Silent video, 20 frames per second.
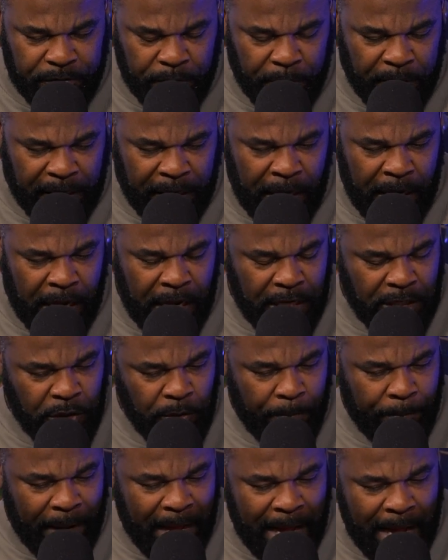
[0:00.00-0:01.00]
So again,
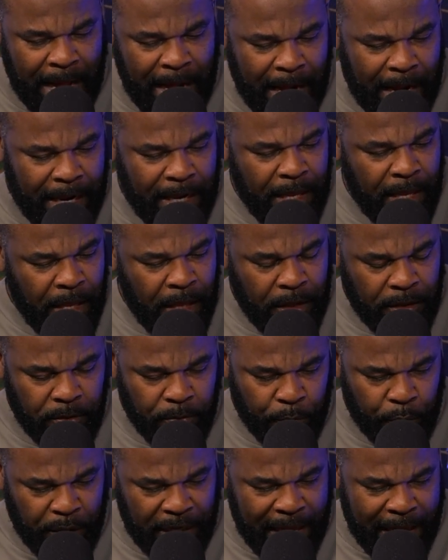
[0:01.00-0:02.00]
you buy,
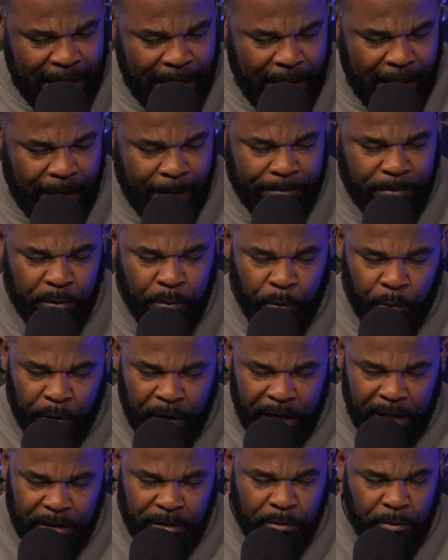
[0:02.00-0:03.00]
you rehab, you
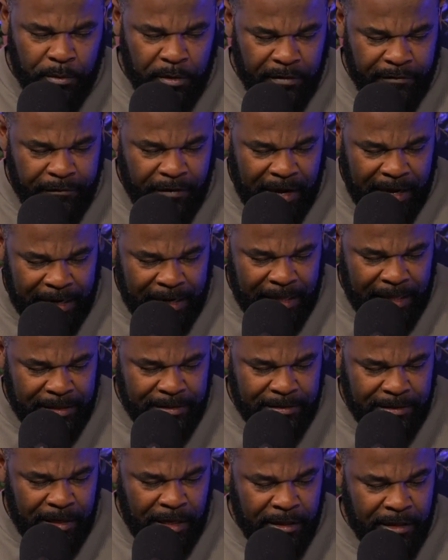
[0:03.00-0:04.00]
rent, you
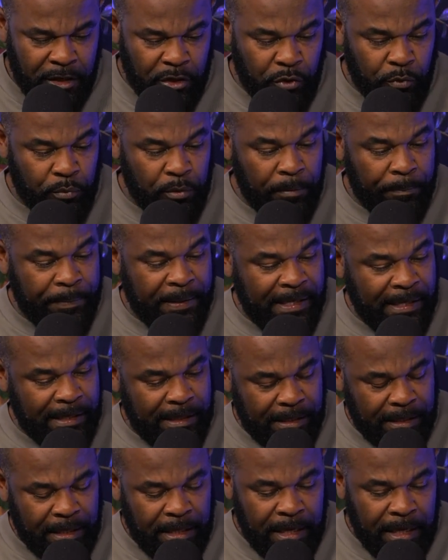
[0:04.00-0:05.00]
refinance, and then you repeat
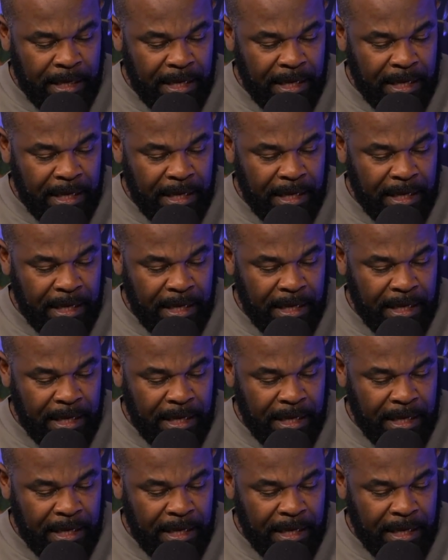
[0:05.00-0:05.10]
it.